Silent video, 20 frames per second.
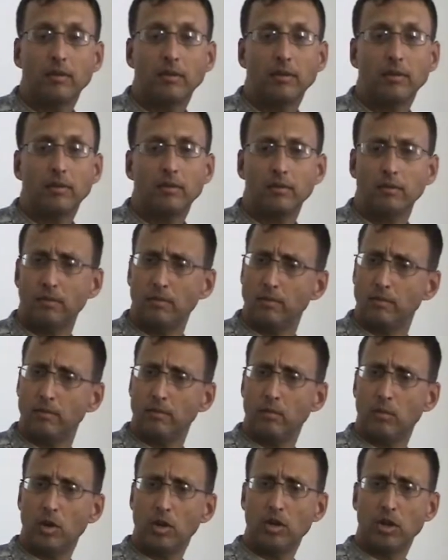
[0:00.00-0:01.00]
she had.
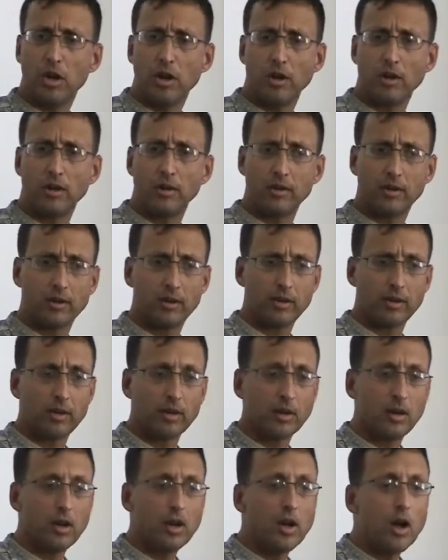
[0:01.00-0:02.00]
What dog? Isn't that a
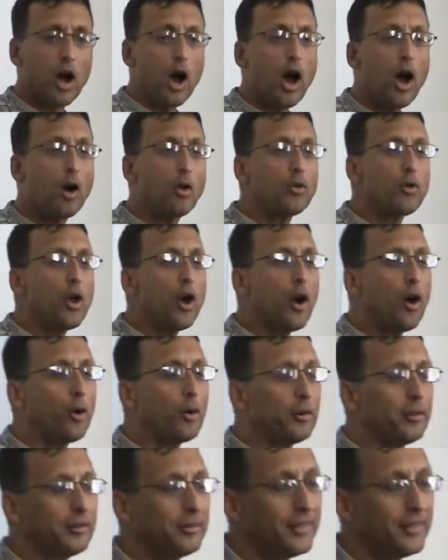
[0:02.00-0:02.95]
picture of a Oh, no.